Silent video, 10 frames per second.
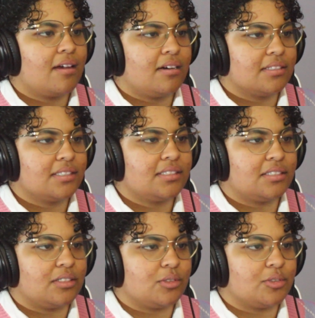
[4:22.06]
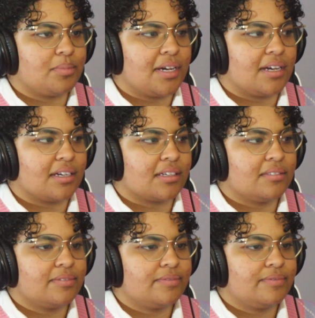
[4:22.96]
Oh, this douchebag.
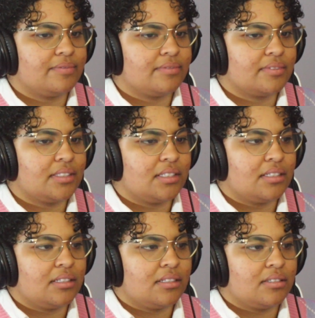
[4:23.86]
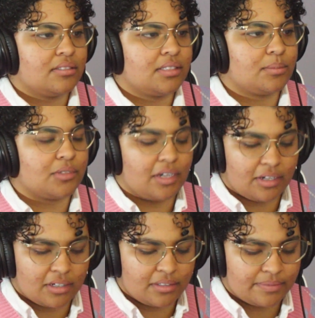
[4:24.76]
What's up,
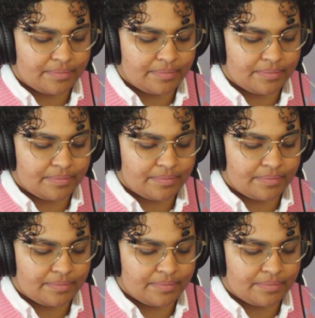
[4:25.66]
traitor?